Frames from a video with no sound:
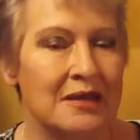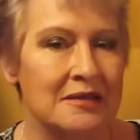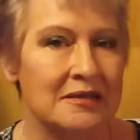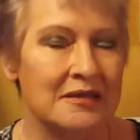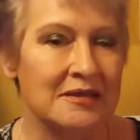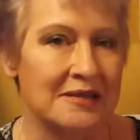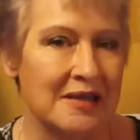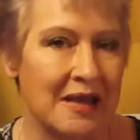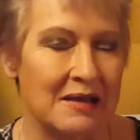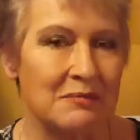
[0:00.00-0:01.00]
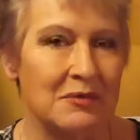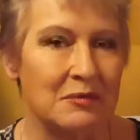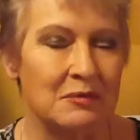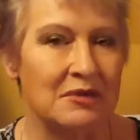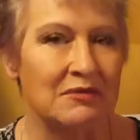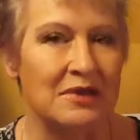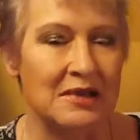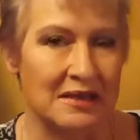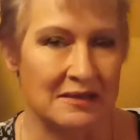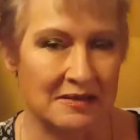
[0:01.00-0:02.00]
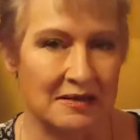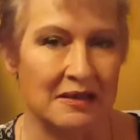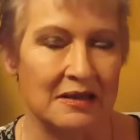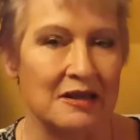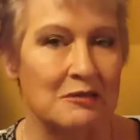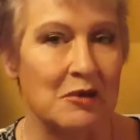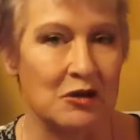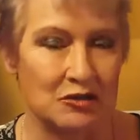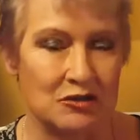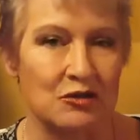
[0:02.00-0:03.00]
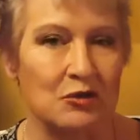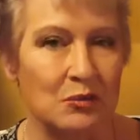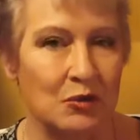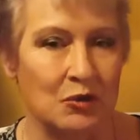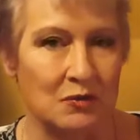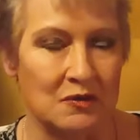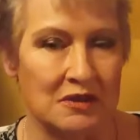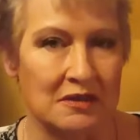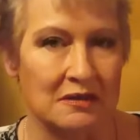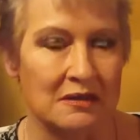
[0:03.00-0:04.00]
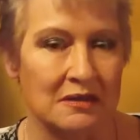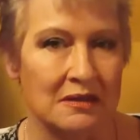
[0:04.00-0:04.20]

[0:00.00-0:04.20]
It's the same with releasing emotional wounds.